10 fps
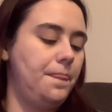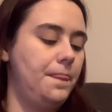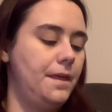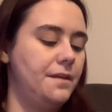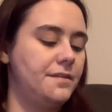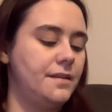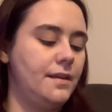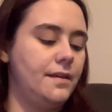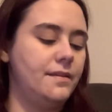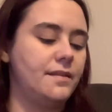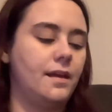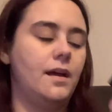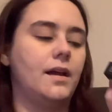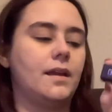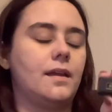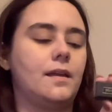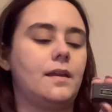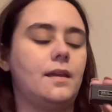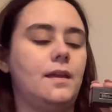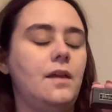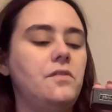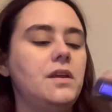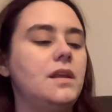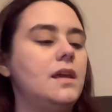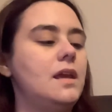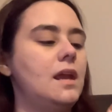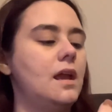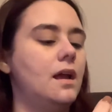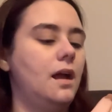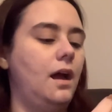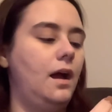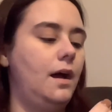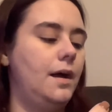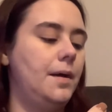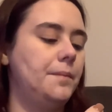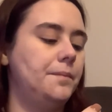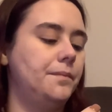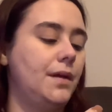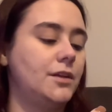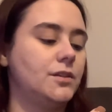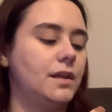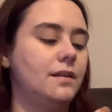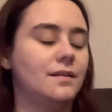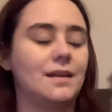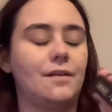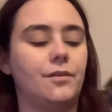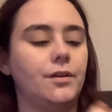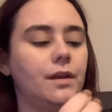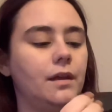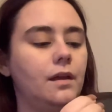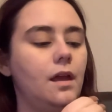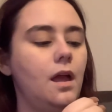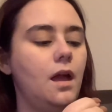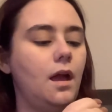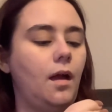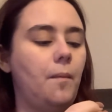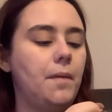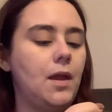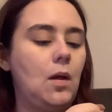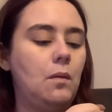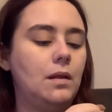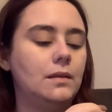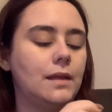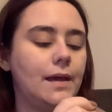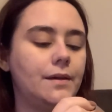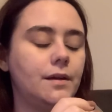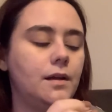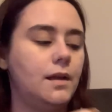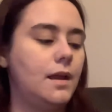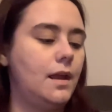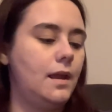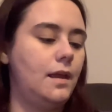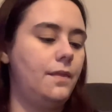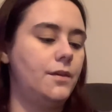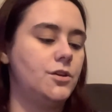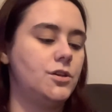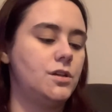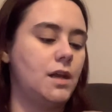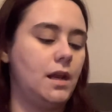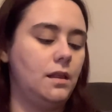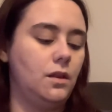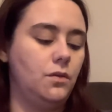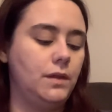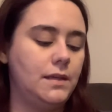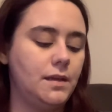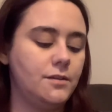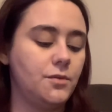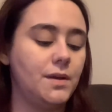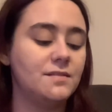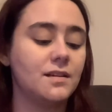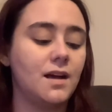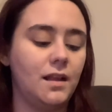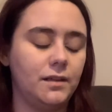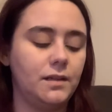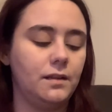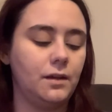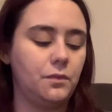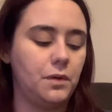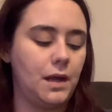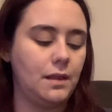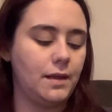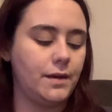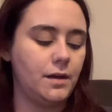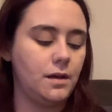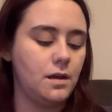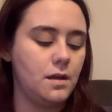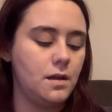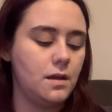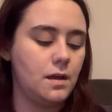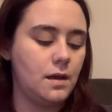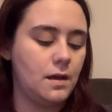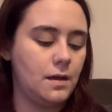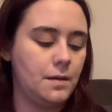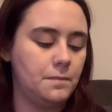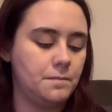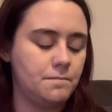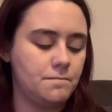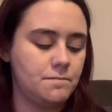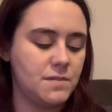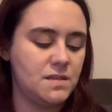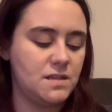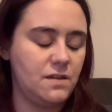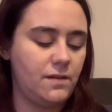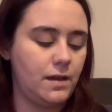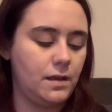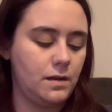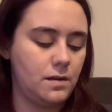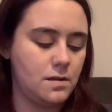This is a uh, KVD, um, actually this is Von D, um, ink liner in the shade Lolita. So it is a colored liquid eyeliner. Um, let me see if I can